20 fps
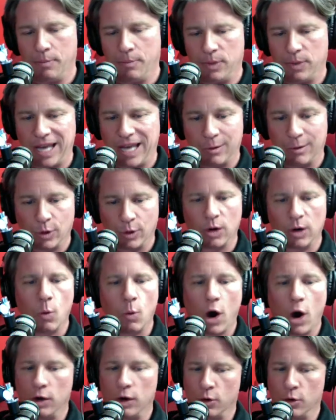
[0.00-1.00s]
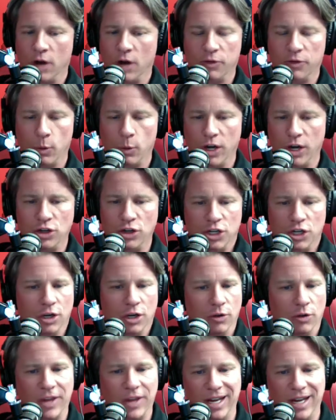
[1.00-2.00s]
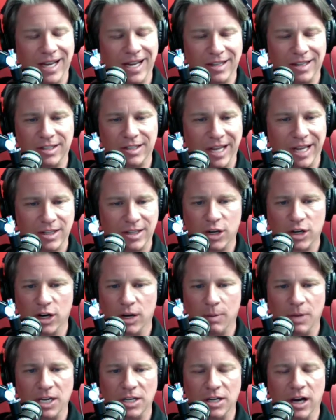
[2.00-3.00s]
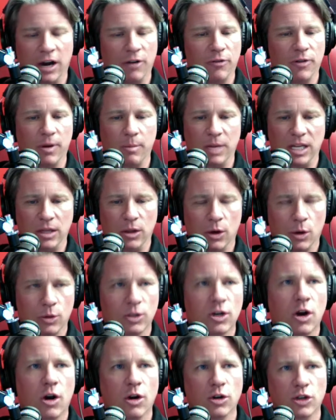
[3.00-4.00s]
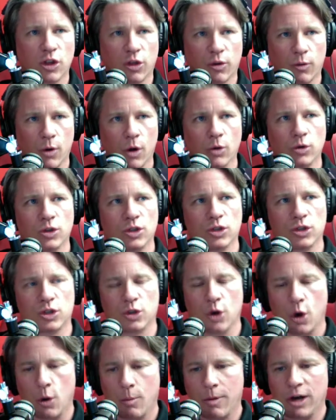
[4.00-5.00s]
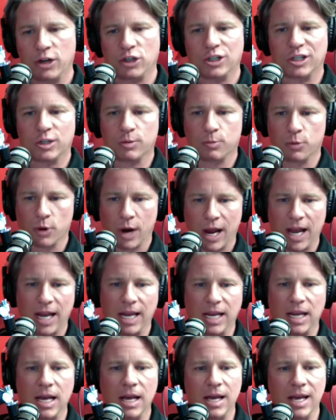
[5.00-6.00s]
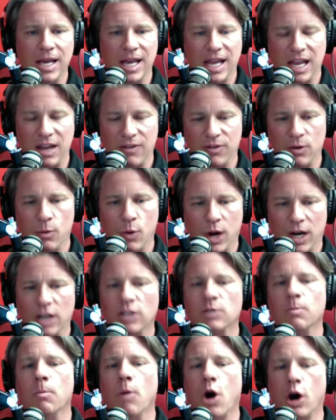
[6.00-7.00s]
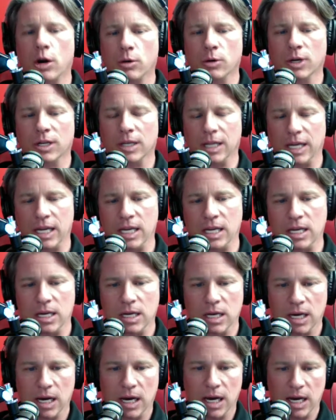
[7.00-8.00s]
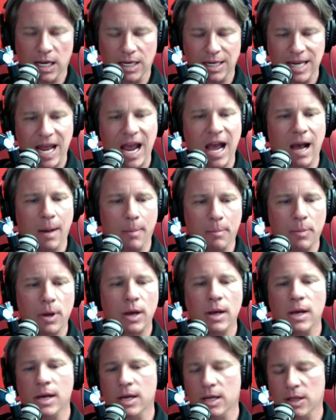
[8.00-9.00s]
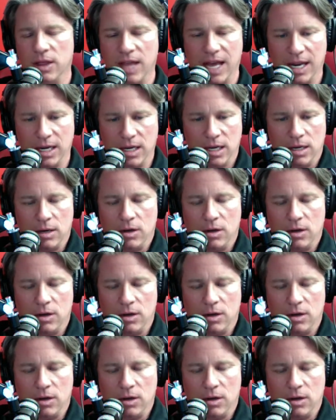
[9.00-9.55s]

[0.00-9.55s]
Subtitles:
get rid of water off the windshield, that it's going to be tough. I mean, those cars throw so much spray, even when it's moderately damp, that